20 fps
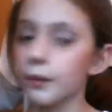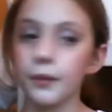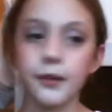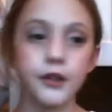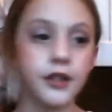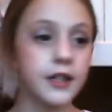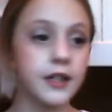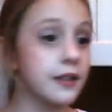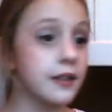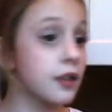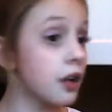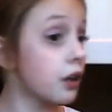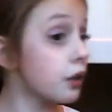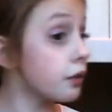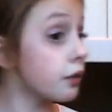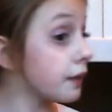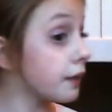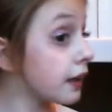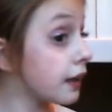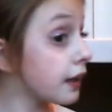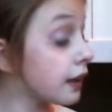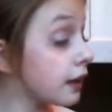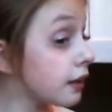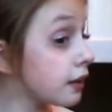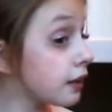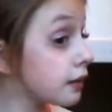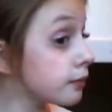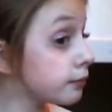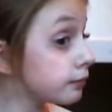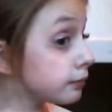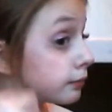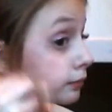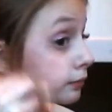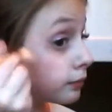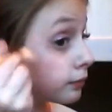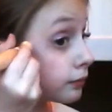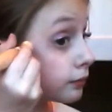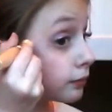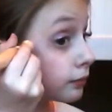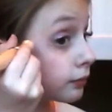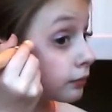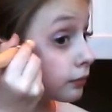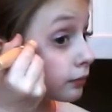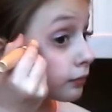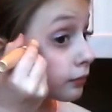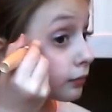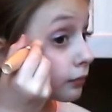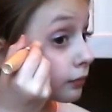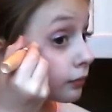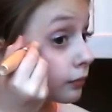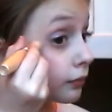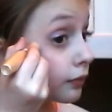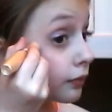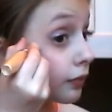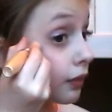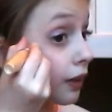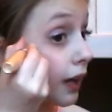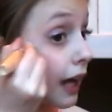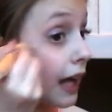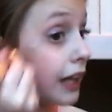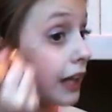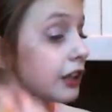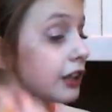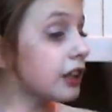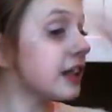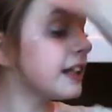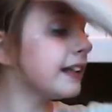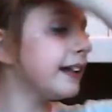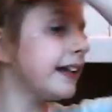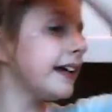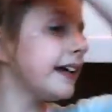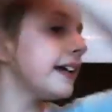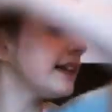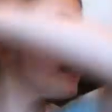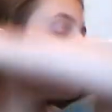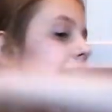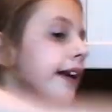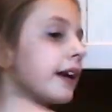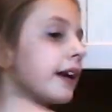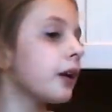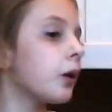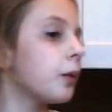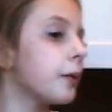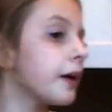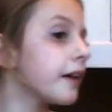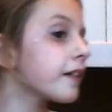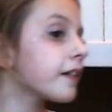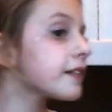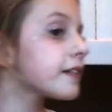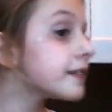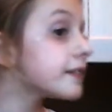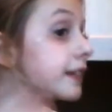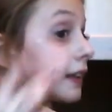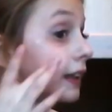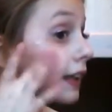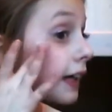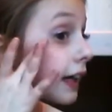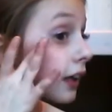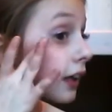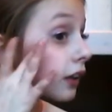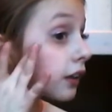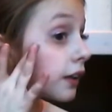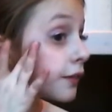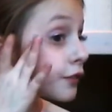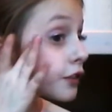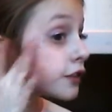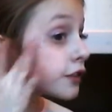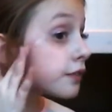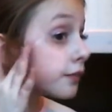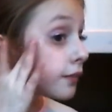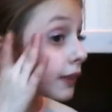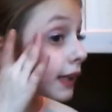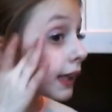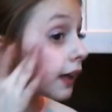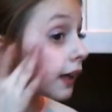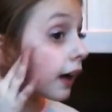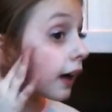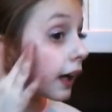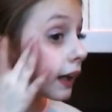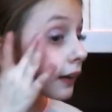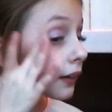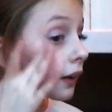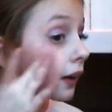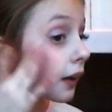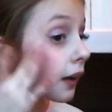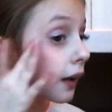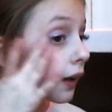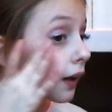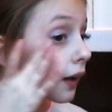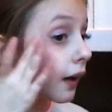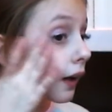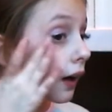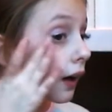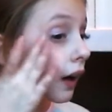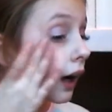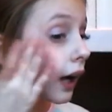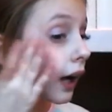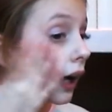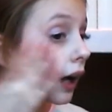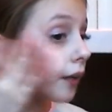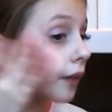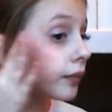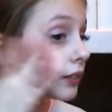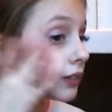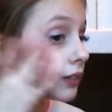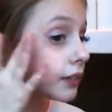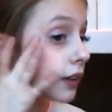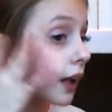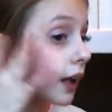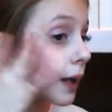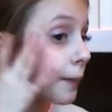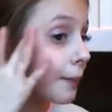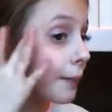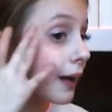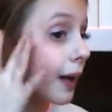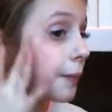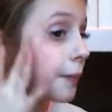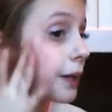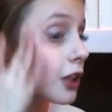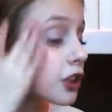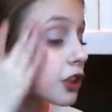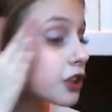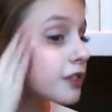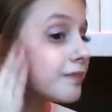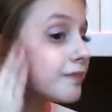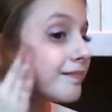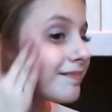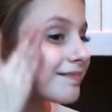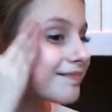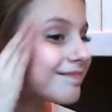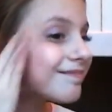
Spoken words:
which is over here. I actually needed a little bit of concealer here because I just realised I have a slight blemish.